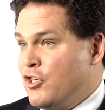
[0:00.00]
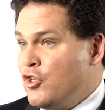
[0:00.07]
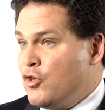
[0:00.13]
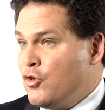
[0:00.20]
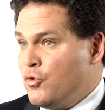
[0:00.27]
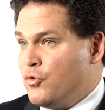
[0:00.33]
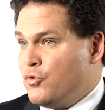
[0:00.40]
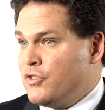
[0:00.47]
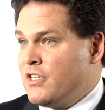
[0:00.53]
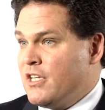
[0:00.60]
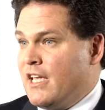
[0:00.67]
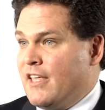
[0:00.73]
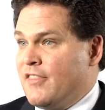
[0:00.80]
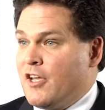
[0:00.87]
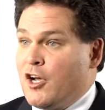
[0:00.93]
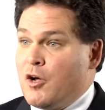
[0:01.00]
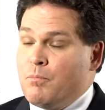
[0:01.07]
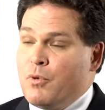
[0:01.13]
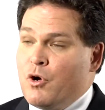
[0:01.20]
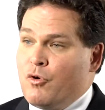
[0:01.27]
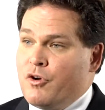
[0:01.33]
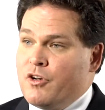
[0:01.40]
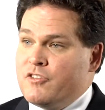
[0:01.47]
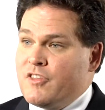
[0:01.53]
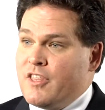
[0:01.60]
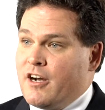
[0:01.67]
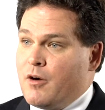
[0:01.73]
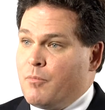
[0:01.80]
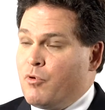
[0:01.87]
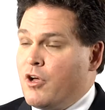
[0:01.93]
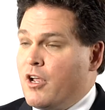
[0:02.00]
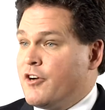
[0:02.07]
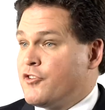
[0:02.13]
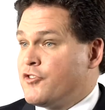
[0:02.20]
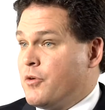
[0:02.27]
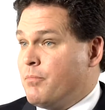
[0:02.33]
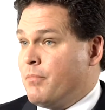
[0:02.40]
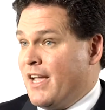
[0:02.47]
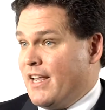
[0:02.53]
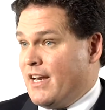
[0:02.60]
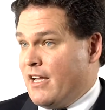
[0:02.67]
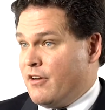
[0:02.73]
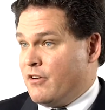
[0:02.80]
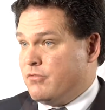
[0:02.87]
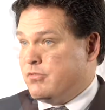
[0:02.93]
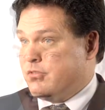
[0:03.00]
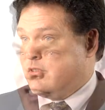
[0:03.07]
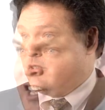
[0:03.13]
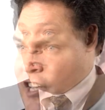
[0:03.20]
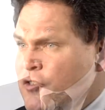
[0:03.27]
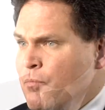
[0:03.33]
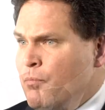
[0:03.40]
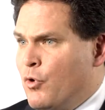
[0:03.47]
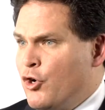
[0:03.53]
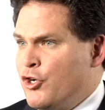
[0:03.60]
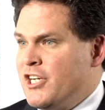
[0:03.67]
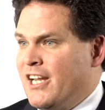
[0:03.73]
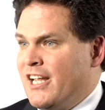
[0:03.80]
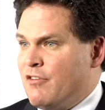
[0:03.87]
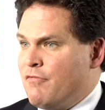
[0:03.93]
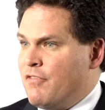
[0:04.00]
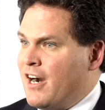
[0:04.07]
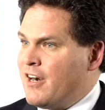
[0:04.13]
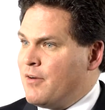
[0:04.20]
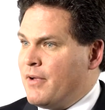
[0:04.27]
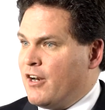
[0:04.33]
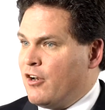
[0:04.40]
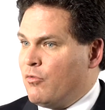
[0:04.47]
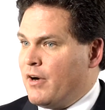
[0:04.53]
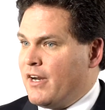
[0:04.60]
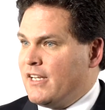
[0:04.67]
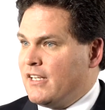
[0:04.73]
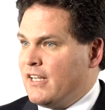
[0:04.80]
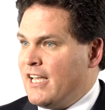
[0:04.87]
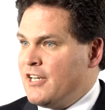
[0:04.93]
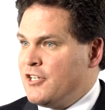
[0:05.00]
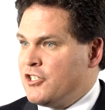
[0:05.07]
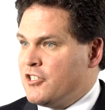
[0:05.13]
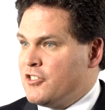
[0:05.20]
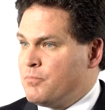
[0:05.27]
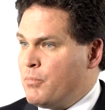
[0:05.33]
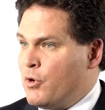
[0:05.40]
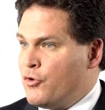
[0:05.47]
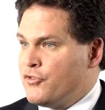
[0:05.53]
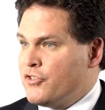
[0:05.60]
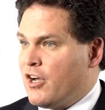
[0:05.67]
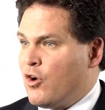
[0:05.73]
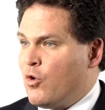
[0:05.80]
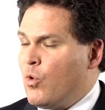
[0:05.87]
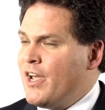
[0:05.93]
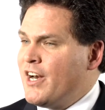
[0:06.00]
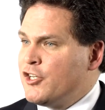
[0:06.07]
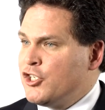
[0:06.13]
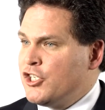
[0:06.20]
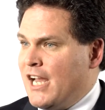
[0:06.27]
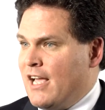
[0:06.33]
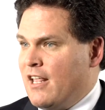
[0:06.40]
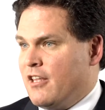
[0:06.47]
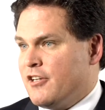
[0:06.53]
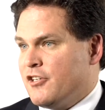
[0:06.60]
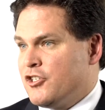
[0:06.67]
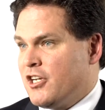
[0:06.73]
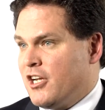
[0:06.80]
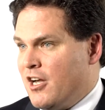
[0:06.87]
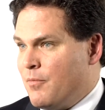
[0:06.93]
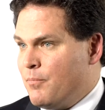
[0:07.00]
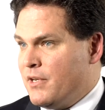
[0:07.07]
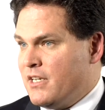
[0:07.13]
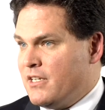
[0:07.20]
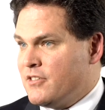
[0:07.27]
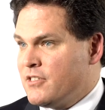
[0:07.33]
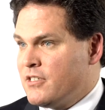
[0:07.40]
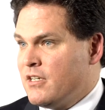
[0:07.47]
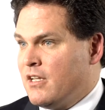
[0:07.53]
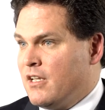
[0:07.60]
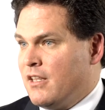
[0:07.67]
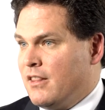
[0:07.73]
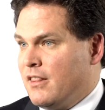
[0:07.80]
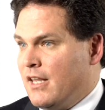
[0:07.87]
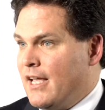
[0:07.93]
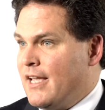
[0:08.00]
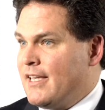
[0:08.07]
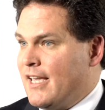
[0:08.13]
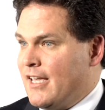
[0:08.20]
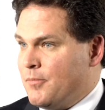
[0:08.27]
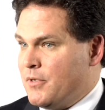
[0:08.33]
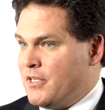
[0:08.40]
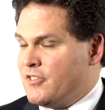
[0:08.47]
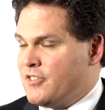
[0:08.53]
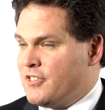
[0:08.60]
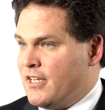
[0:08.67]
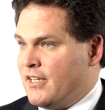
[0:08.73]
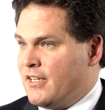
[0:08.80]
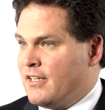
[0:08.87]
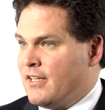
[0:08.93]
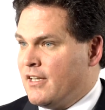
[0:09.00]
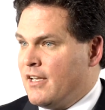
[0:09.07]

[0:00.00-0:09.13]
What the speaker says: used in the components that our products are made out of. These emerging environmental regulations pose quite a challenge to companies like APC